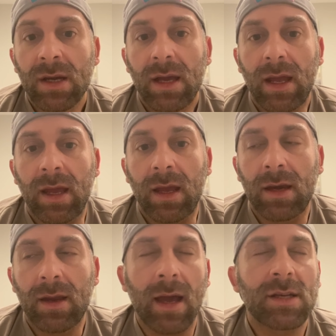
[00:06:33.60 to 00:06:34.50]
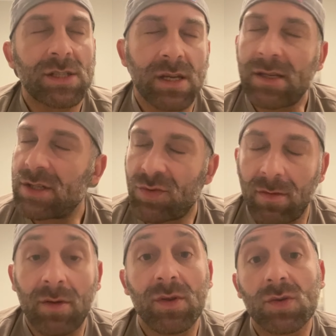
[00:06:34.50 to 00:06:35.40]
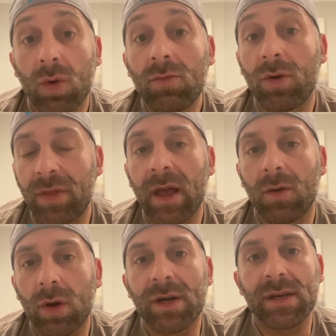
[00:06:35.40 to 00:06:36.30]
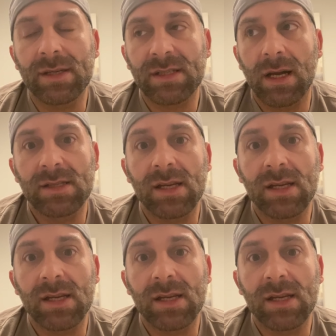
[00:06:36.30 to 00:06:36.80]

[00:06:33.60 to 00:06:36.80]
And actually, I just remember there's one more thing I wanted to discuss.